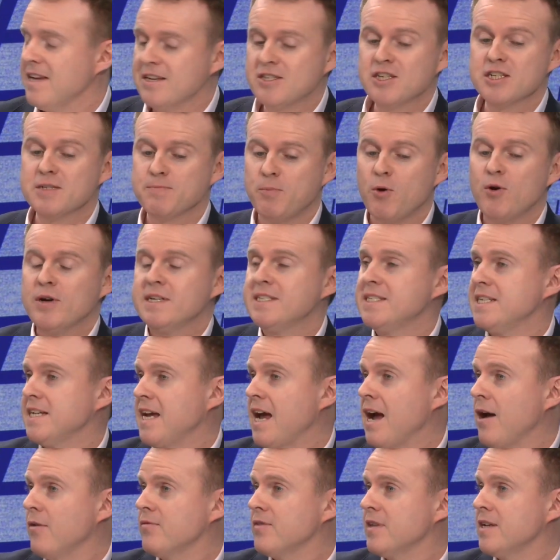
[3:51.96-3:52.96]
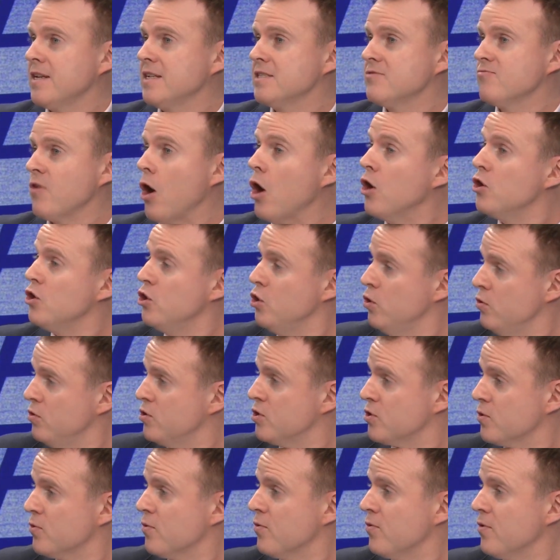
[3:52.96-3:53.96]
they're just pointing out that it's
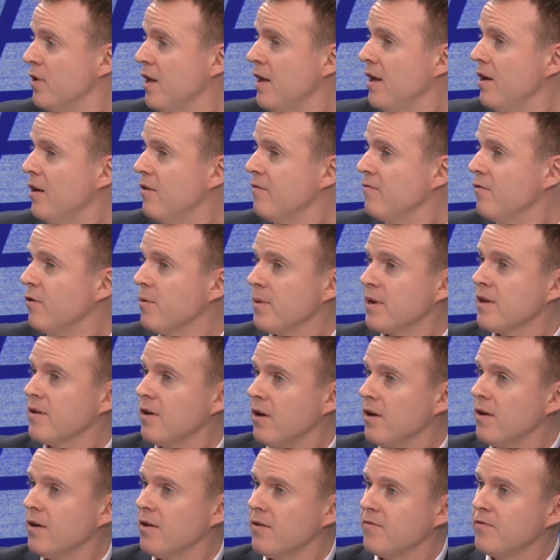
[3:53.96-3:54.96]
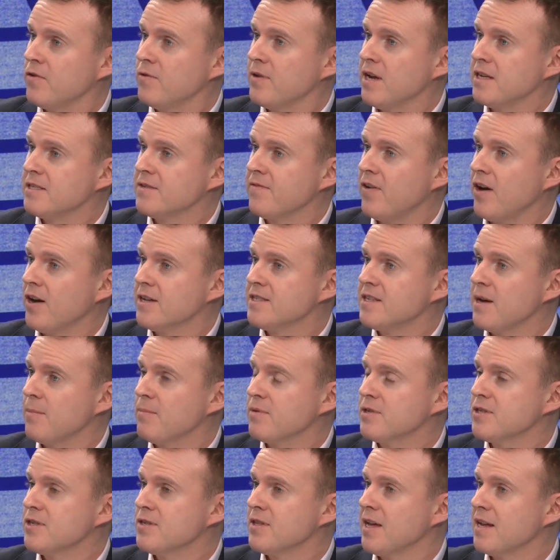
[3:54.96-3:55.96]
unusual following uh, a few days of high
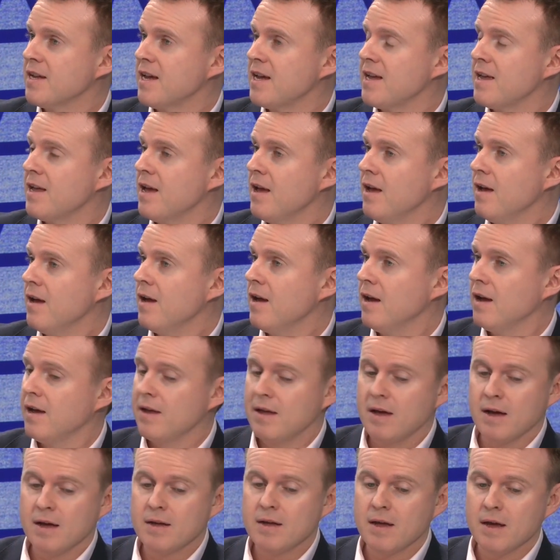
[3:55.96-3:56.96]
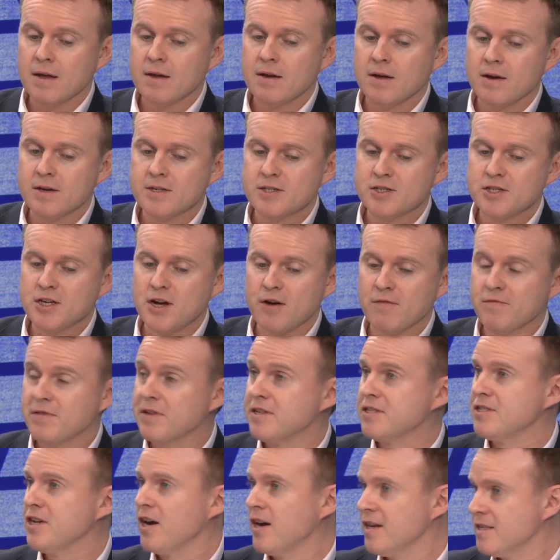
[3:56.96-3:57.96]
temperature that a, a, a, an ice shelf the
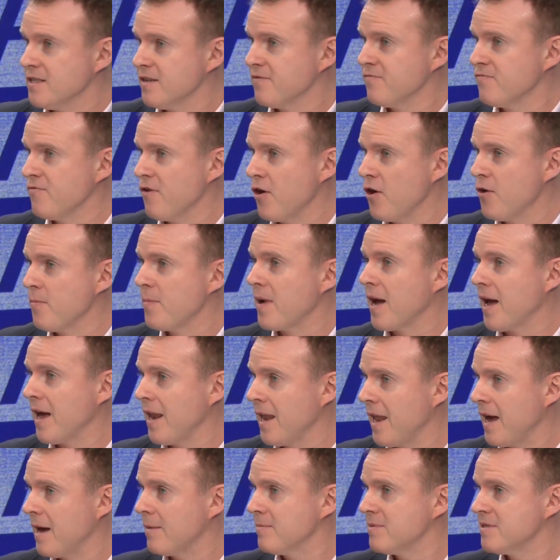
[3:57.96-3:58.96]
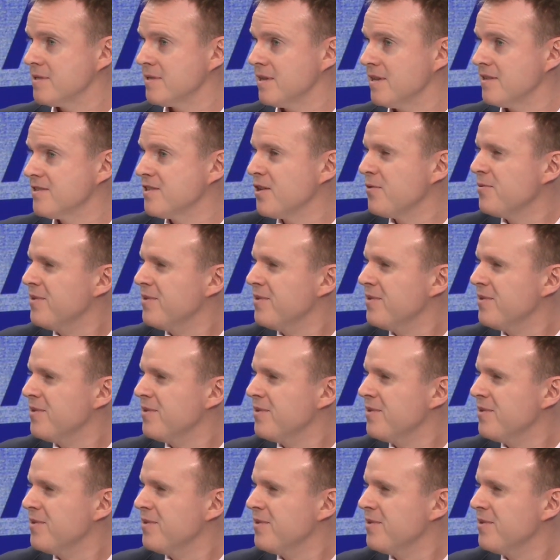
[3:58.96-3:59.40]
size of Rome collapsed. And so,